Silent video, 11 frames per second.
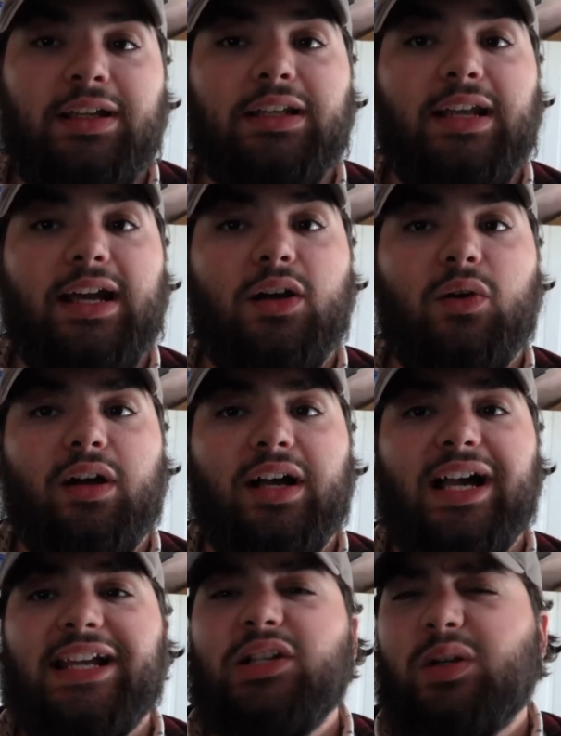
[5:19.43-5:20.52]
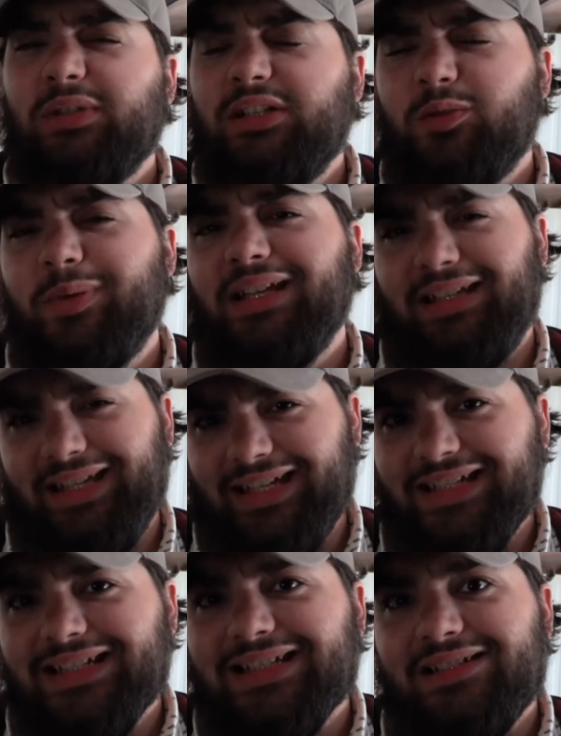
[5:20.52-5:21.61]
Now, I know I'm a little bit
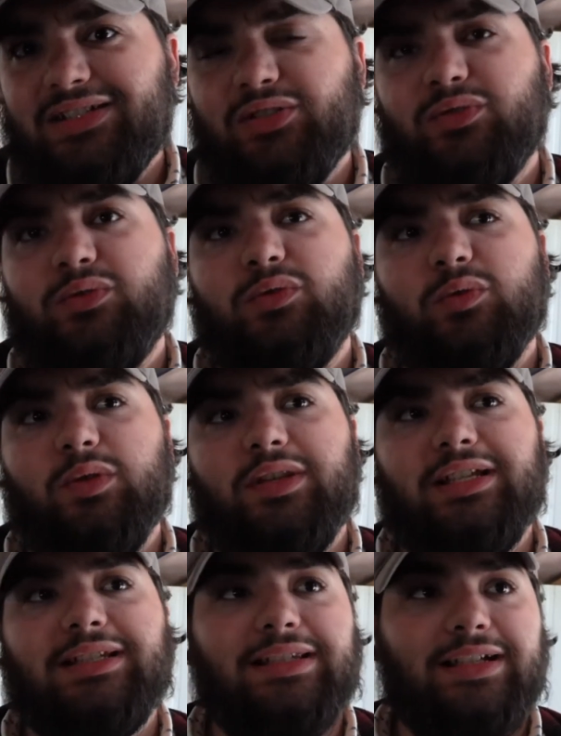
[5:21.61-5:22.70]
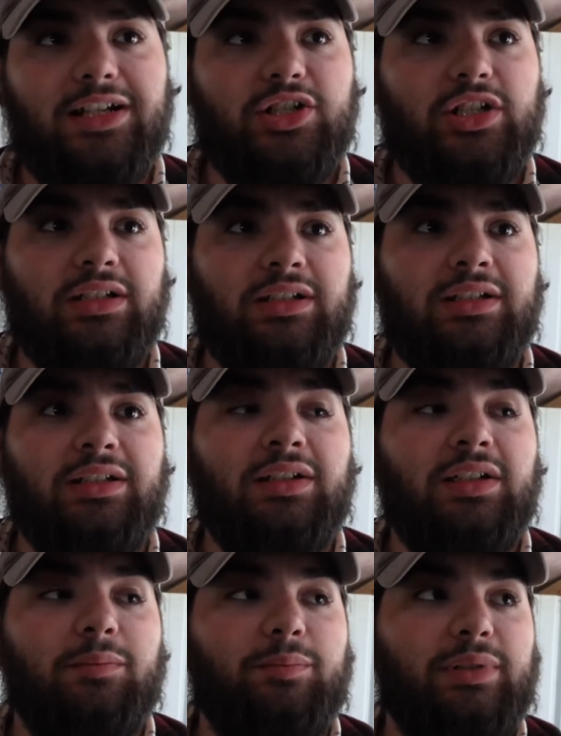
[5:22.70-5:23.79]
late to this discussion,
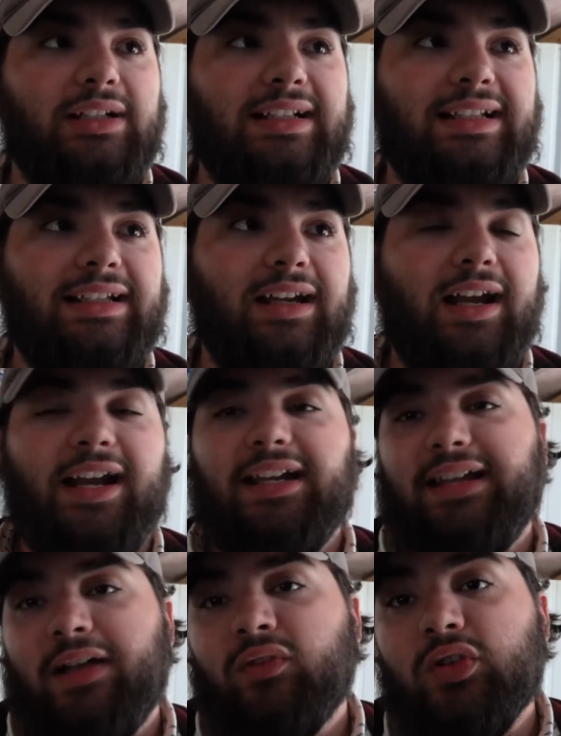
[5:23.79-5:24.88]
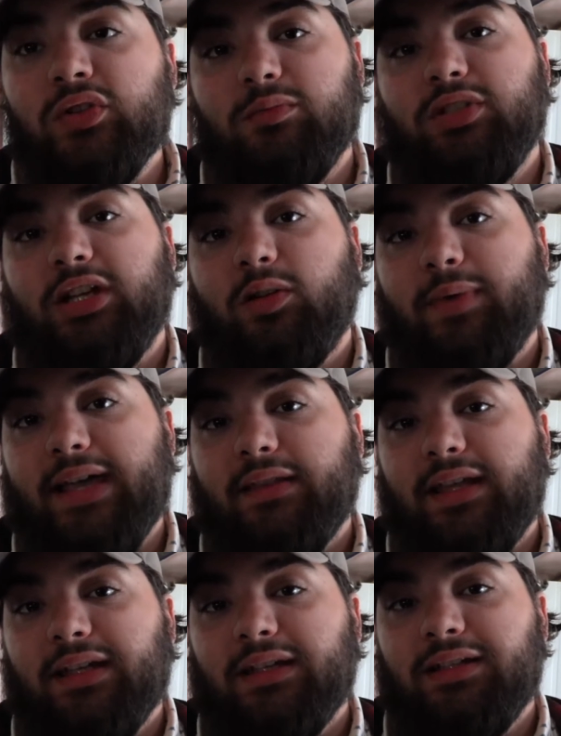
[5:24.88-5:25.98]
but I didn't have a YouTube channel back
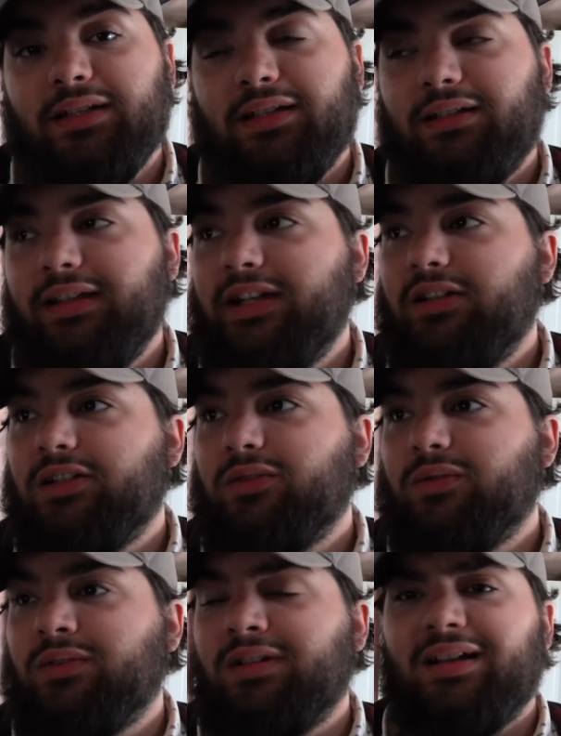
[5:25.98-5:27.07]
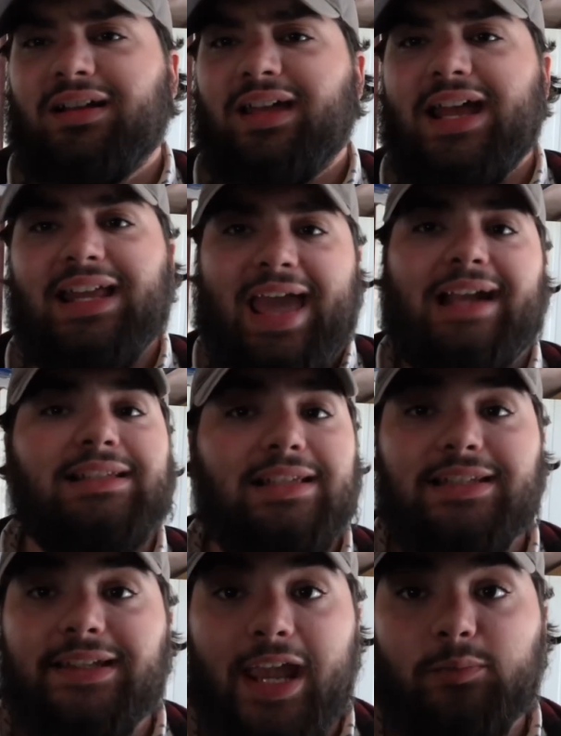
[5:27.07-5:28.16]
then, let alone any access
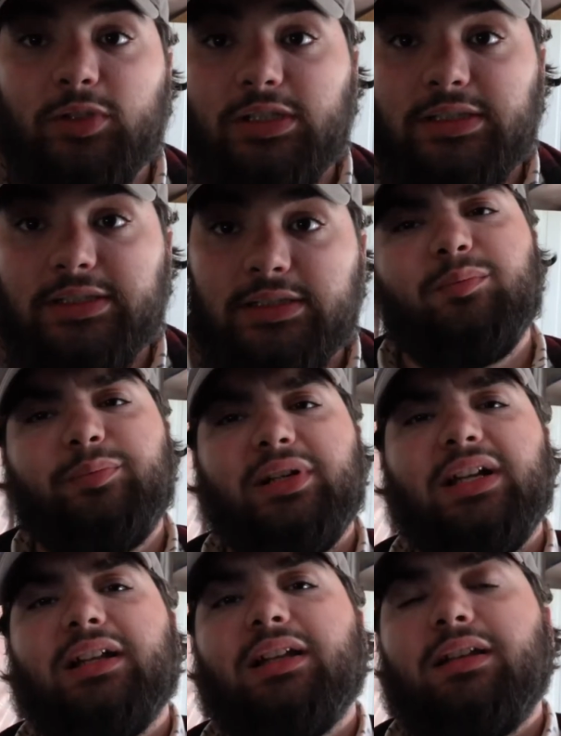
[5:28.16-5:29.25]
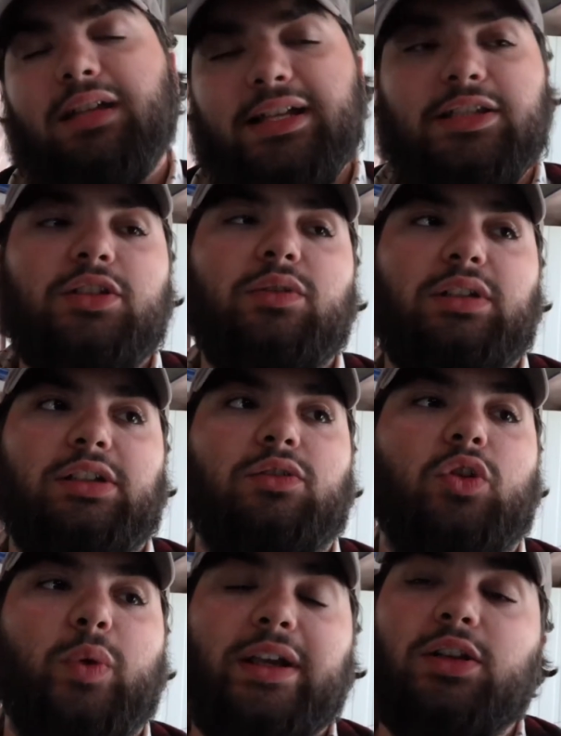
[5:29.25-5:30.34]
to cameras. But let's do a little
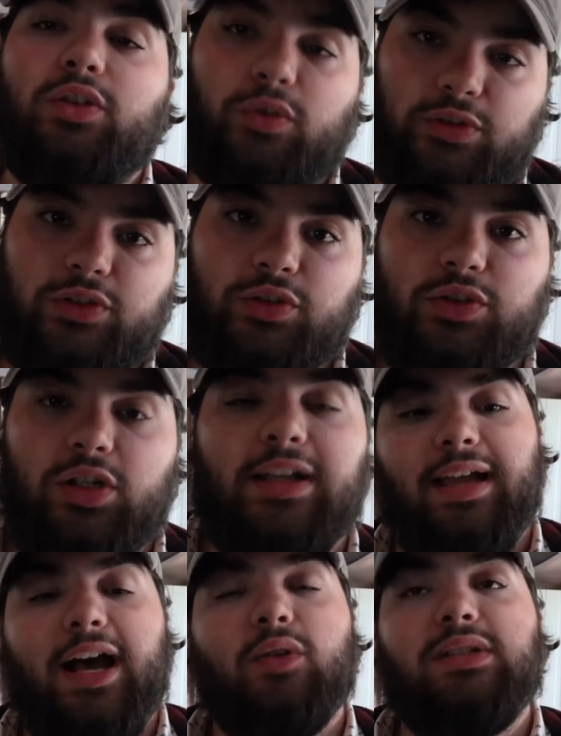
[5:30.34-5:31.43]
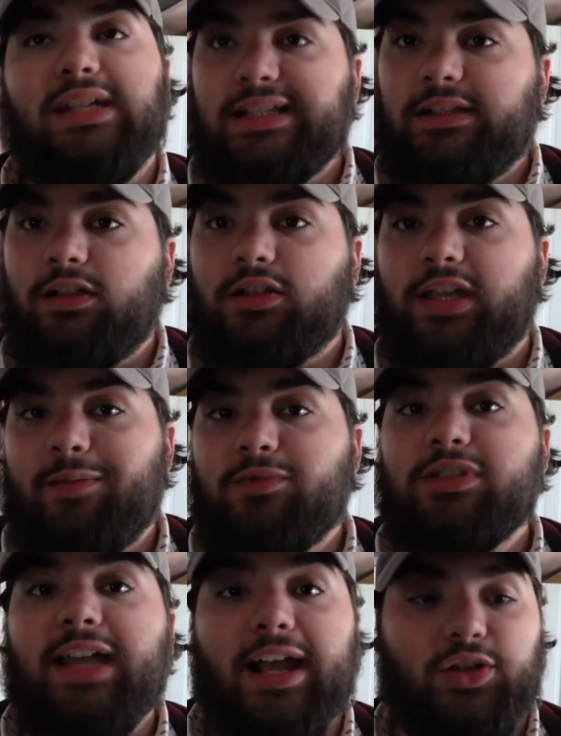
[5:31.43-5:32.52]
quick Google search on how DSLR
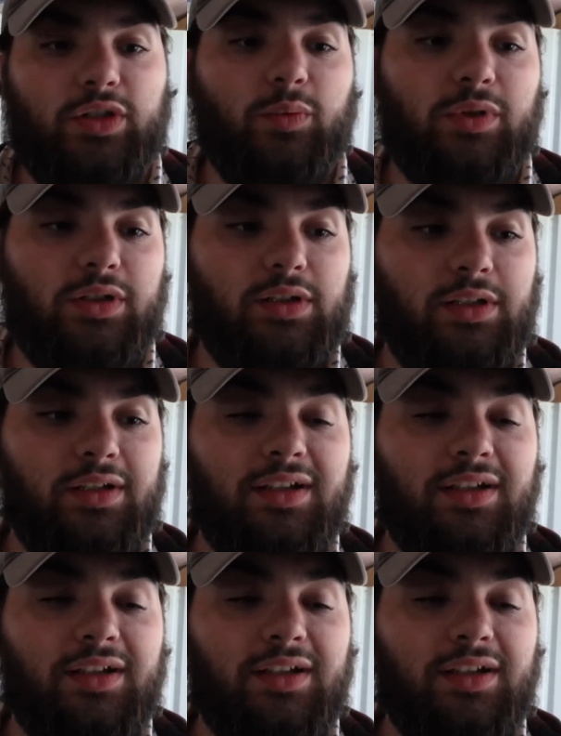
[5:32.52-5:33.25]
cameras actually work.